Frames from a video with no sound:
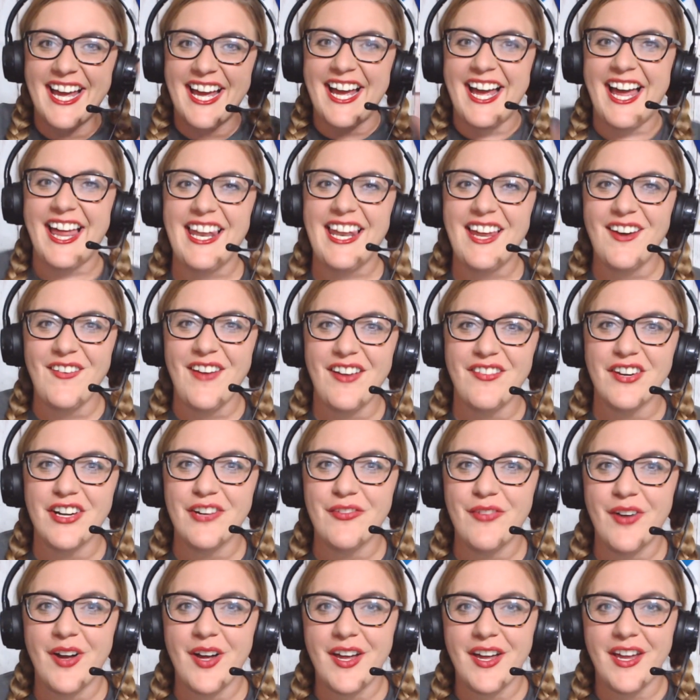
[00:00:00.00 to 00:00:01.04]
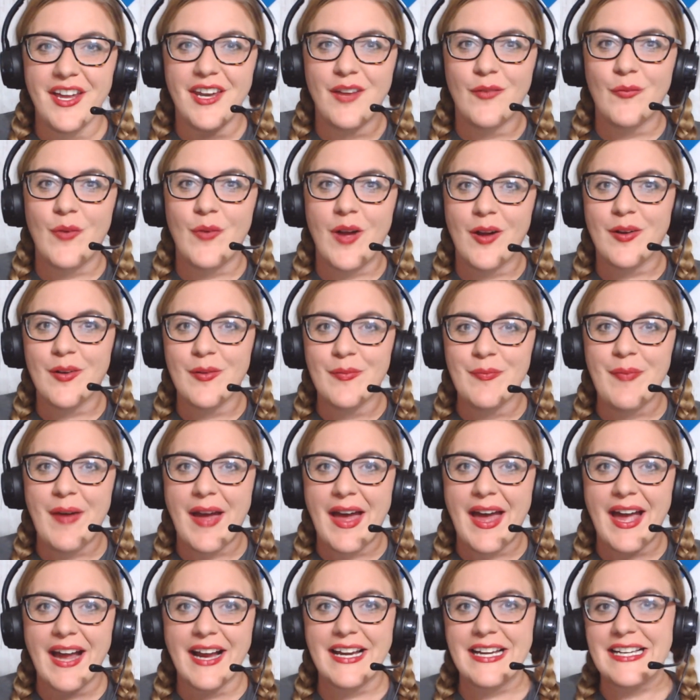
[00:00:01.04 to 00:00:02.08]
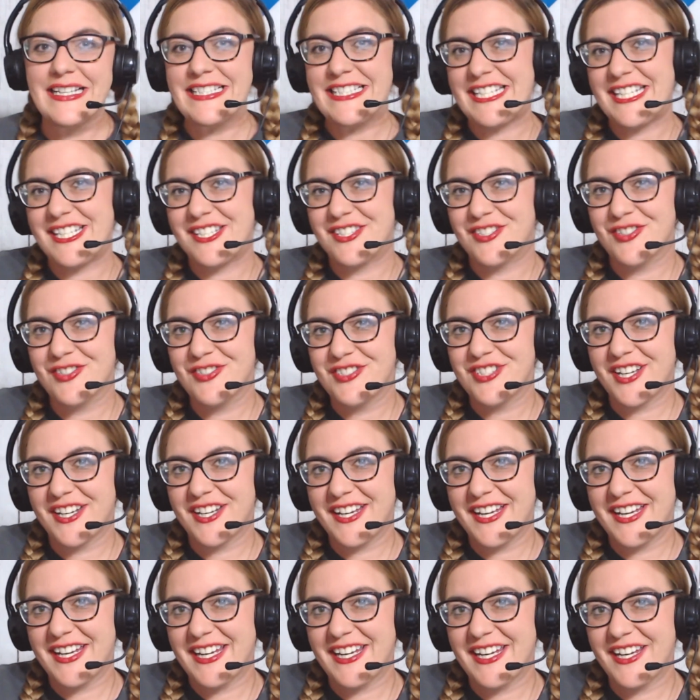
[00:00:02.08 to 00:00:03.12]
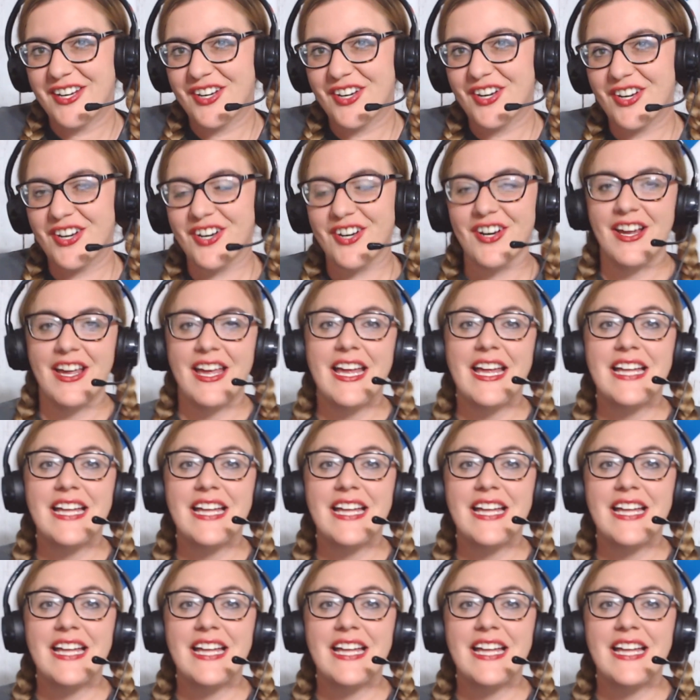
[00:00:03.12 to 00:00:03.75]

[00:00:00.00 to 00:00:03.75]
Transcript: Hello everyone and welcome back. Teacher Jenna here.